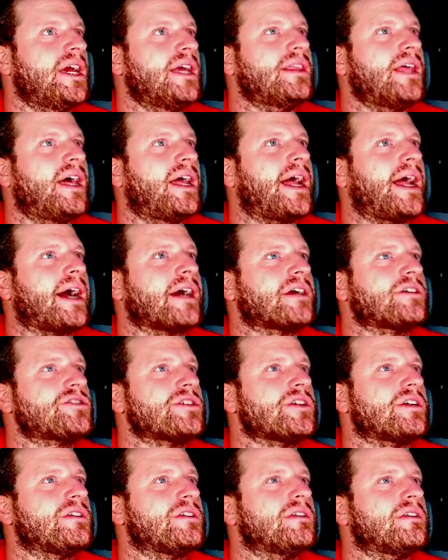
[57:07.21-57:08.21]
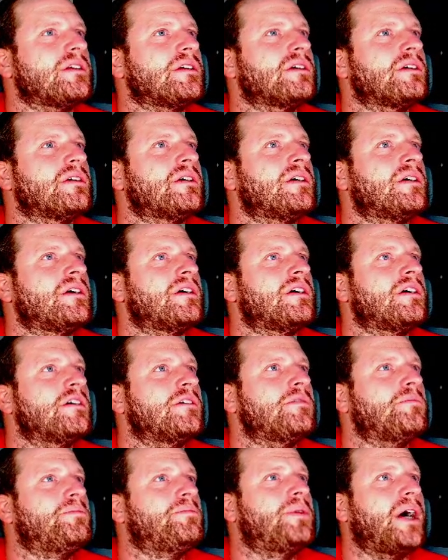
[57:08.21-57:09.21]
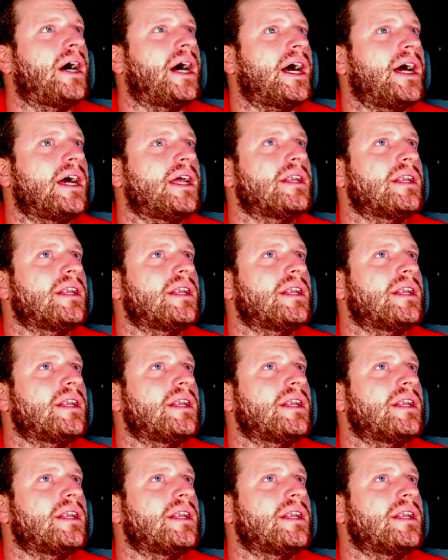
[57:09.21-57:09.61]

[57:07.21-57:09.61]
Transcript: that action, but